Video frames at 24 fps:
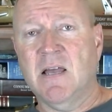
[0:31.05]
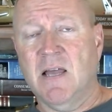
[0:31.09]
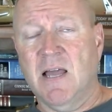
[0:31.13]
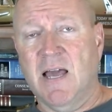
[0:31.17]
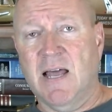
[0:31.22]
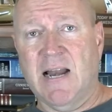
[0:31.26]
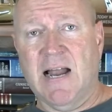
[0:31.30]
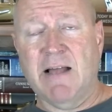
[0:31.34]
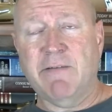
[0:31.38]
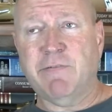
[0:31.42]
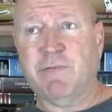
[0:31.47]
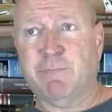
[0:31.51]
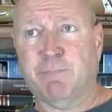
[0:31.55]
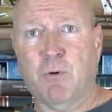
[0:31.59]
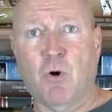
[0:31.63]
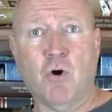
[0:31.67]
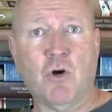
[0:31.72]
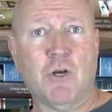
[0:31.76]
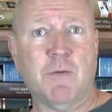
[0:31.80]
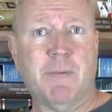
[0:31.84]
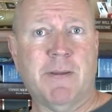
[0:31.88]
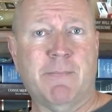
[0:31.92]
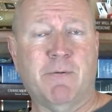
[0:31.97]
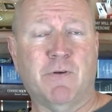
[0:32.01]
And I've
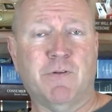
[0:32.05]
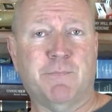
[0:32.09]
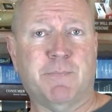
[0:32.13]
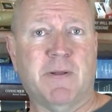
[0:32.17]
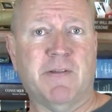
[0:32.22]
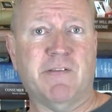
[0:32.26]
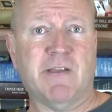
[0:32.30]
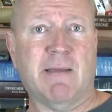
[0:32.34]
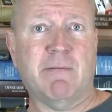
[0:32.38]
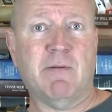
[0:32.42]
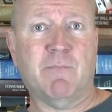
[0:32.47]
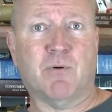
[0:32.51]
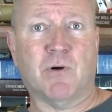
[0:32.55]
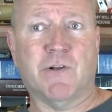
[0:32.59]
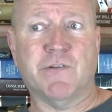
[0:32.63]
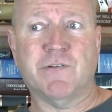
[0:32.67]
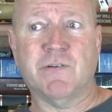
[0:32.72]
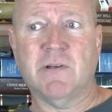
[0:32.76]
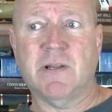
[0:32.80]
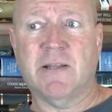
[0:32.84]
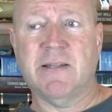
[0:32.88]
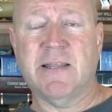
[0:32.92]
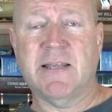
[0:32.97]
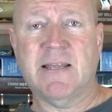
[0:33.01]
spoken to people who spent time in
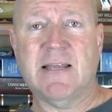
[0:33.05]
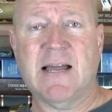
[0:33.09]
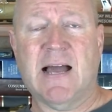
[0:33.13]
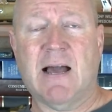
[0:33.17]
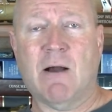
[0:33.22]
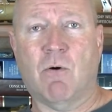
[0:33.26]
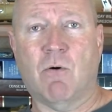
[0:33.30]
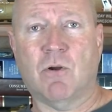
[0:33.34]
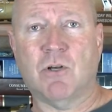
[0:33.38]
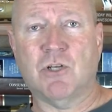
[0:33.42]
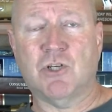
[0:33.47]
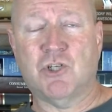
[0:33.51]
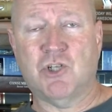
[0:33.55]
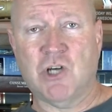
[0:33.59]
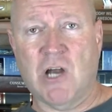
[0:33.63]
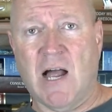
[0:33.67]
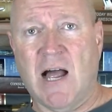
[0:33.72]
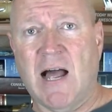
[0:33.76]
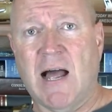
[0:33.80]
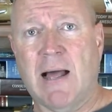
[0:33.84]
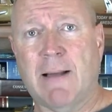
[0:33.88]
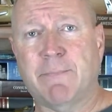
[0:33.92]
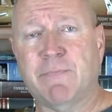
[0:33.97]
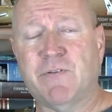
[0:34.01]
prison, and they got
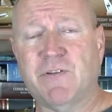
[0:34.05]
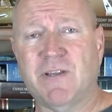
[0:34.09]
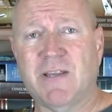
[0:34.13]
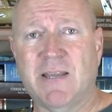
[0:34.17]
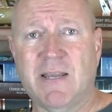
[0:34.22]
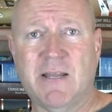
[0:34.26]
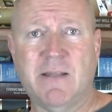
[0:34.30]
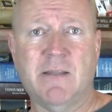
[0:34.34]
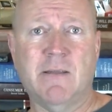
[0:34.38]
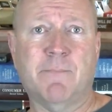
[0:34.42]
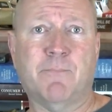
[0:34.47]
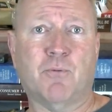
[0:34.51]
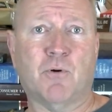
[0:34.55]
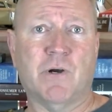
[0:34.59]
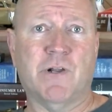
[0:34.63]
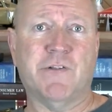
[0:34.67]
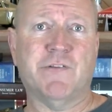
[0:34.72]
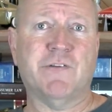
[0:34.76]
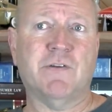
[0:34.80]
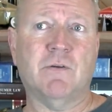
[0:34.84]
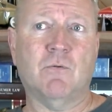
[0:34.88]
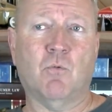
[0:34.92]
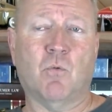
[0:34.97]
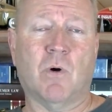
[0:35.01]
jobs in the
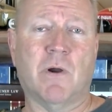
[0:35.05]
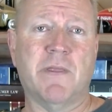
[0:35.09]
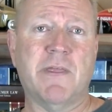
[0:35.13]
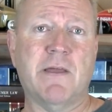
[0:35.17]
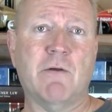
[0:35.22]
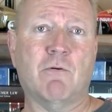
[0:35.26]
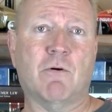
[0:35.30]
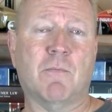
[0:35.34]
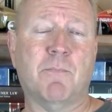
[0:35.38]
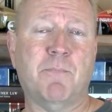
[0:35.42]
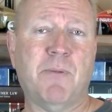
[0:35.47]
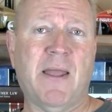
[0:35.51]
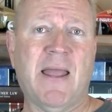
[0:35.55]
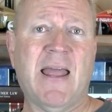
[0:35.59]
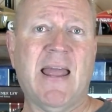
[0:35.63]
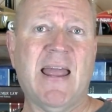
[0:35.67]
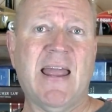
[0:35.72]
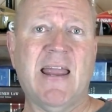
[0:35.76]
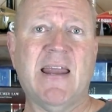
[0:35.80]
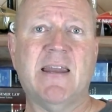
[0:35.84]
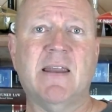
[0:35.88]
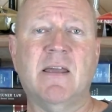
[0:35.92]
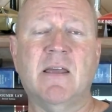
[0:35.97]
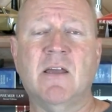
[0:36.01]
prison where they were
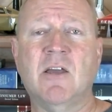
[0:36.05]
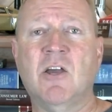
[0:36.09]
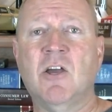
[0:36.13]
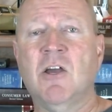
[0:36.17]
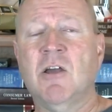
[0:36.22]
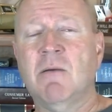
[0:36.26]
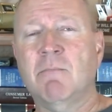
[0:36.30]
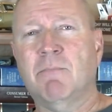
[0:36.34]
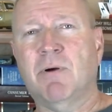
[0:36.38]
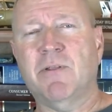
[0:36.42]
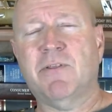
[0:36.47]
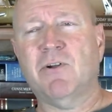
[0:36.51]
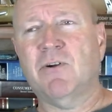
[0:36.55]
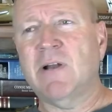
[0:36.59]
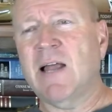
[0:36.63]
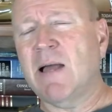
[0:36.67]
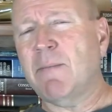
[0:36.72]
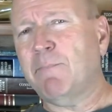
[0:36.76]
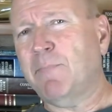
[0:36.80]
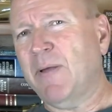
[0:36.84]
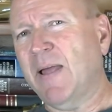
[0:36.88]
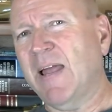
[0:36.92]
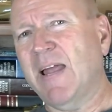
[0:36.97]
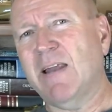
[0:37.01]
paid, but they're
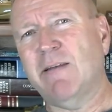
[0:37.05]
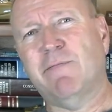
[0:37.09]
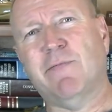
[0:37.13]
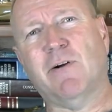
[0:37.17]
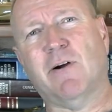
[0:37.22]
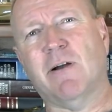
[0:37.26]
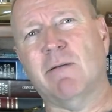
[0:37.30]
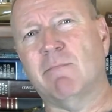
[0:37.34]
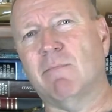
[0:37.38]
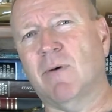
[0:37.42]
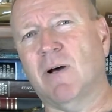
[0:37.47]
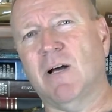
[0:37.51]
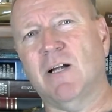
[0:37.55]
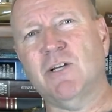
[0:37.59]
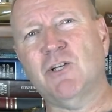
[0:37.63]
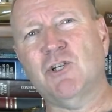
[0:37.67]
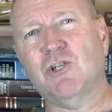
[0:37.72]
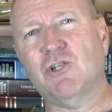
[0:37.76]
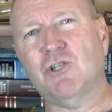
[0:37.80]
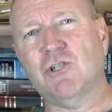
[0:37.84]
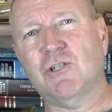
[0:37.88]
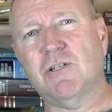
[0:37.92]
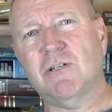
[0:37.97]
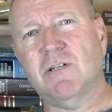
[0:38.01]
not paid very
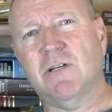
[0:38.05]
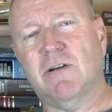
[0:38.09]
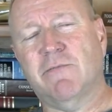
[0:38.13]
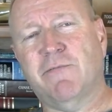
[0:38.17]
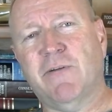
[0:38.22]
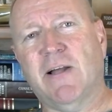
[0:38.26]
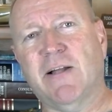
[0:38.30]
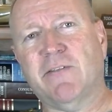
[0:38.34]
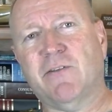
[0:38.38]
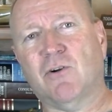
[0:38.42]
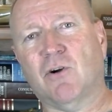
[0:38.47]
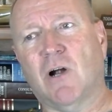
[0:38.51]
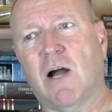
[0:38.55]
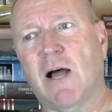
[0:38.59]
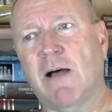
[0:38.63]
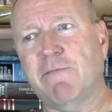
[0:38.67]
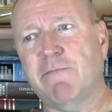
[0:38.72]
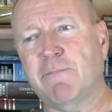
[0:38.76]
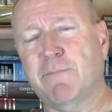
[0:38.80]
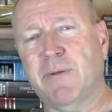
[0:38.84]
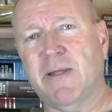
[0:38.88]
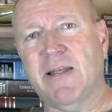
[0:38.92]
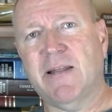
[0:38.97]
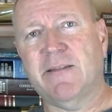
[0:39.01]
much. In fact, they're
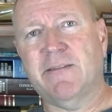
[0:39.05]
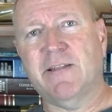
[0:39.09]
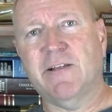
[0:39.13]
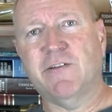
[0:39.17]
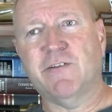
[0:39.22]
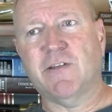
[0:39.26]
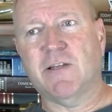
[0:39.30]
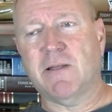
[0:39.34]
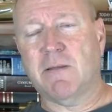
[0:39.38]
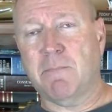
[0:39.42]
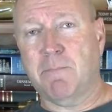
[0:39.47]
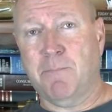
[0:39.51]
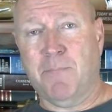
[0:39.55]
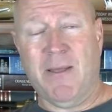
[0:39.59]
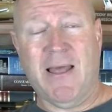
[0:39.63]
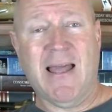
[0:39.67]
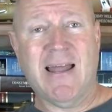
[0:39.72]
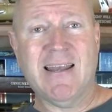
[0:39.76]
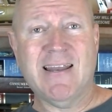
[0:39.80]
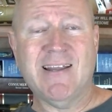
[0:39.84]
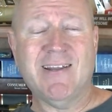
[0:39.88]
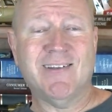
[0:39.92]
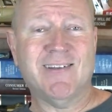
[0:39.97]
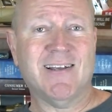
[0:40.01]
often paid things like
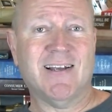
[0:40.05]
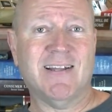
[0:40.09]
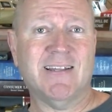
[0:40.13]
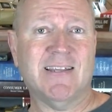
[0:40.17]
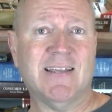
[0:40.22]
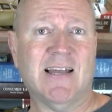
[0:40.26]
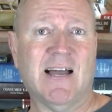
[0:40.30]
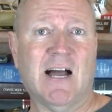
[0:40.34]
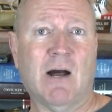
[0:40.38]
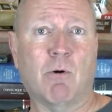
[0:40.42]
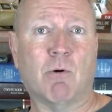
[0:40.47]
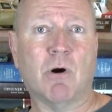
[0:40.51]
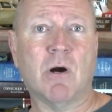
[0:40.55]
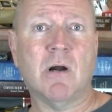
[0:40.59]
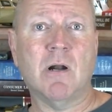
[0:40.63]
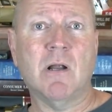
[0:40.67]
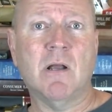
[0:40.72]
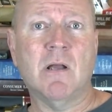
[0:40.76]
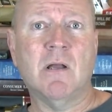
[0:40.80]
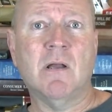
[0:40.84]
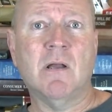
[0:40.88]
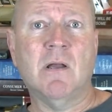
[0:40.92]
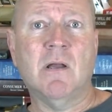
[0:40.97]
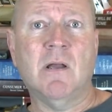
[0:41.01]
pennies on the hour
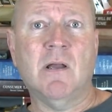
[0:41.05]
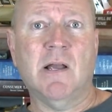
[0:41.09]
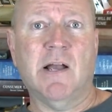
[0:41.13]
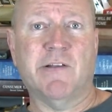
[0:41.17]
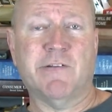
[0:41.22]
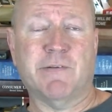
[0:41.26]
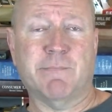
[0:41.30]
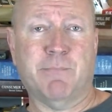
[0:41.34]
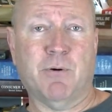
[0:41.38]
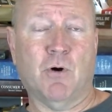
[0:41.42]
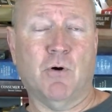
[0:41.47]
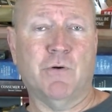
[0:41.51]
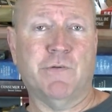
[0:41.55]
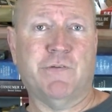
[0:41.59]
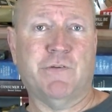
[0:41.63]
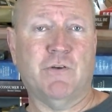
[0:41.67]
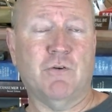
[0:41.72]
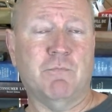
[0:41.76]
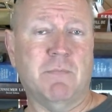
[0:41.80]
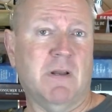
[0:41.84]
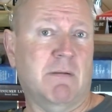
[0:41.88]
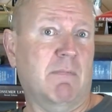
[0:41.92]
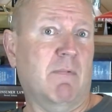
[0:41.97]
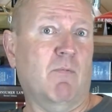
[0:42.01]
as opposed
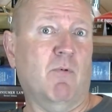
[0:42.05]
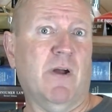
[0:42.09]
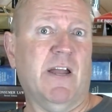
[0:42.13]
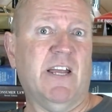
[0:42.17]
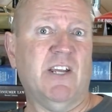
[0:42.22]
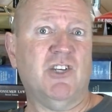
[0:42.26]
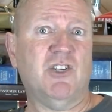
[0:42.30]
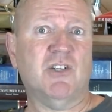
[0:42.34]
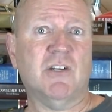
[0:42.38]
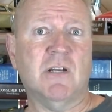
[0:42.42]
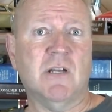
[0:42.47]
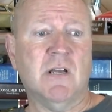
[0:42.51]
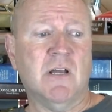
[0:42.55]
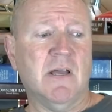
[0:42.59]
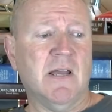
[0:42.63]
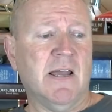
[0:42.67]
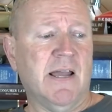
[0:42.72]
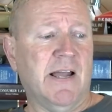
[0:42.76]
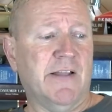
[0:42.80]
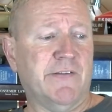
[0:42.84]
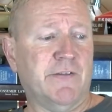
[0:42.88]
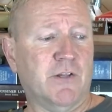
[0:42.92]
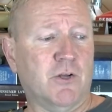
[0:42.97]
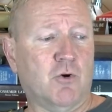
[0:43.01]
to minimum wage.
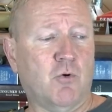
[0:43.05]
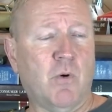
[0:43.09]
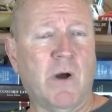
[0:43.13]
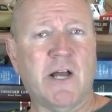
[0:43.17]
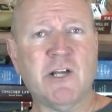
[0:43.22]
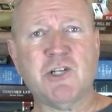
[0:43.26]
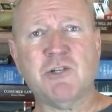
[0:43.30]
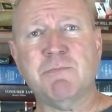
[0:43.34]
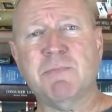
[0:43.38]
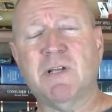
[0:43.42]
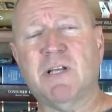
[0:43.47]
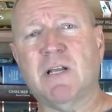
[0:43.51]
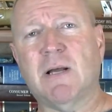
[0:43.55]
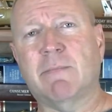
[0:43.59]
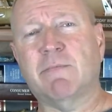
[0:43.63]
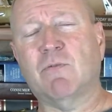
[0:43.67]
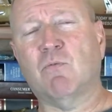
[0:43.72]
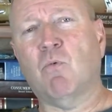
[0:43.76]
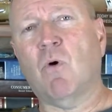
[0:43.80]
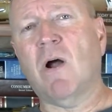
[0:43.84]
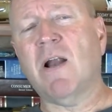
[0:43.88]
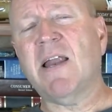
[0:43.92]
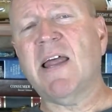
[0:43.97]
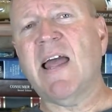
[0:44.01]
And so the question becomes,
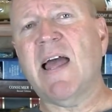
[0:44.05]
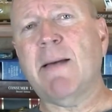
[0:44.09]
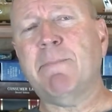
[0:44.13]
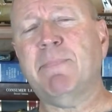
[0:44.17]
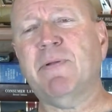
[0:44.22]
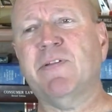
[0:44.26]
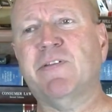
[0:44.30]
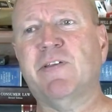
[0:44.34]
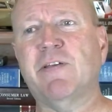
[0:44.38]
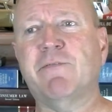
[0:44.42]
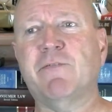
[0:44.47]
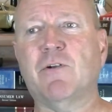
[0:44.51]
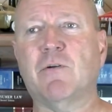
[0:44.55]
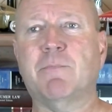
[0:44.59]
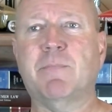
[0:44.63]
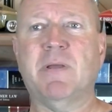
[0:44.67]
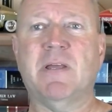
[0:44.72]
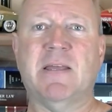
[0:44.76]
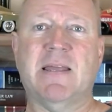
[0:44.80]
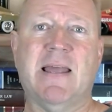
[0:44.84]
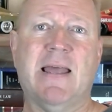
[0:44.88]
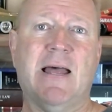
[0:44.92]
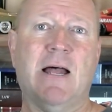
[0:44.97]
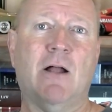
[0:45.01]
what happens if you're
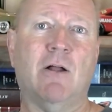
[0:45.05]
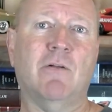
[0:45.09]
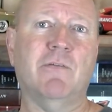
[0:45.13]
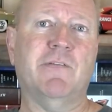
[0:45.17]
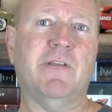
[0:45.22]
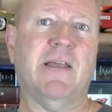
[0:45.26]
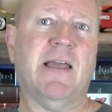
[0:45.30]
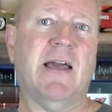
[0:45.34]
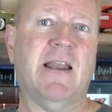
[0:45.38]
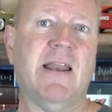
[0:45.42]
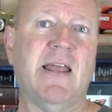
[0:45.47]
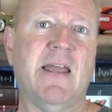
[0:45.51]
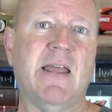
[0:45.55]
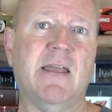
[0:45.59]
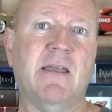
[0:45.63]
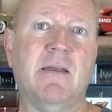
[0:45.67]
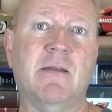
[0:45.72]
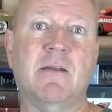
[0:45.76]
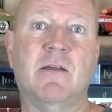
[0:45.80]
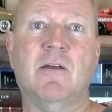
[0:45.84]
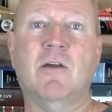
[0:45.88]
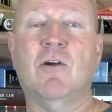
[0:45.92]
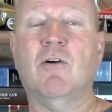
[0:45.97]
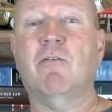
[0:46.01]
being held at
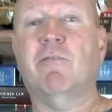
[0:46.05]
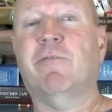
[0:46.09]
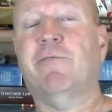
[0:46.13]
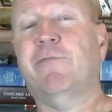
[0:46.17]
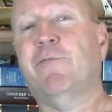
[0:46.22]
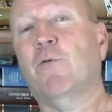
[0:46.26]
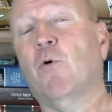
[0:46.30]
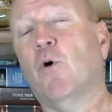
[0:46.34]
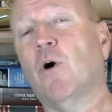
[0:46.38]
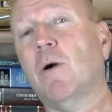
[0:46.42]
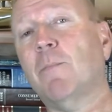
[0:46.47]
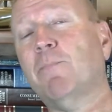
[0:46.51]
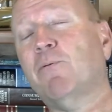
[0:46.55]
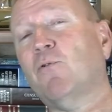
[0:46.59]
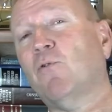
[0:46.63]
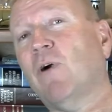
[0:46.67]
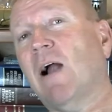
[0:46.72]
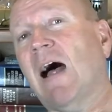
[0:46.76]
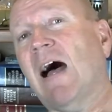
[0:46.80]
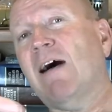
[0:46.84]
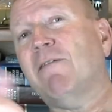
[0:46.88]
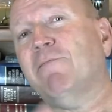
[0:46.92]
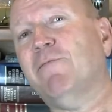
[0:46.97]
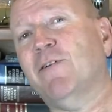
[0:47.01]
a
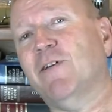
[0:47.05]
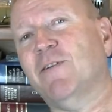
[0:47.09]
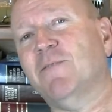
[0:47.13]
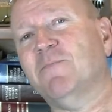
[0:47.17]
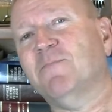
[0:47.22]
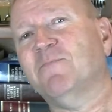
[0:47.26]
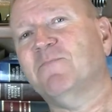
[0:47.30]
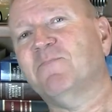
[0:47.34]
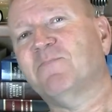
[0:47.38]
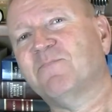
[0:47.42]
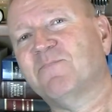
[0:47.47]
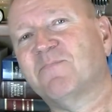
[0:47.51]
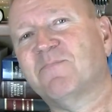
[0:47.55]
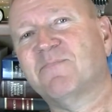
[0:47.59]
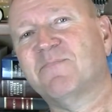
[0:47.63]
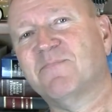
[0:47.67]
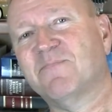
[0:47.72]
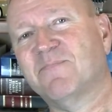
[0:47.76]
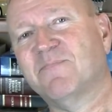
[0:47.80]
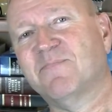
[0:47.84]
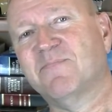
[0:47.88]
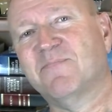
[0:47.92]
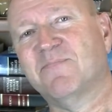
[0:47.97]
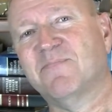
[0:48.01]
for-profit
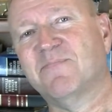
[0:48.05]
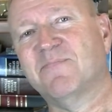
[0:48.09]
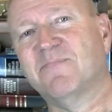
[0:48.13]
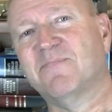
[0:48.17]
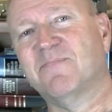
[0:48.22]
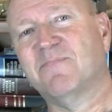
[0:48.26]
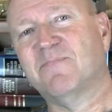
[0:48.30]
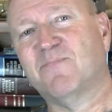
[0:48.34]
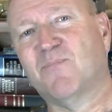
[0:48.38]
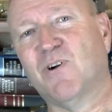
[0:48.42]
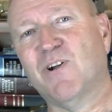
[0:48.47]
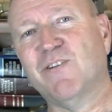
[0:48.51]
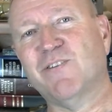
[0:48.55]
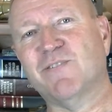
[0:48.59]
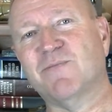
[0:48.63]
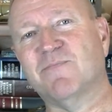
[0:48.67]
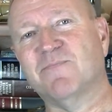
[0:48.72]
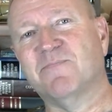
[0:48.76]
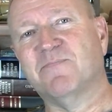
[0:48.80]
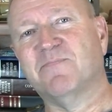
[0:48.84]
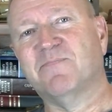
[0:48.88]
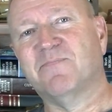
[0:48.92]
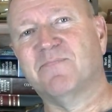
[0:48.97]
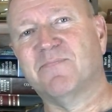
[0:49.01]
prison?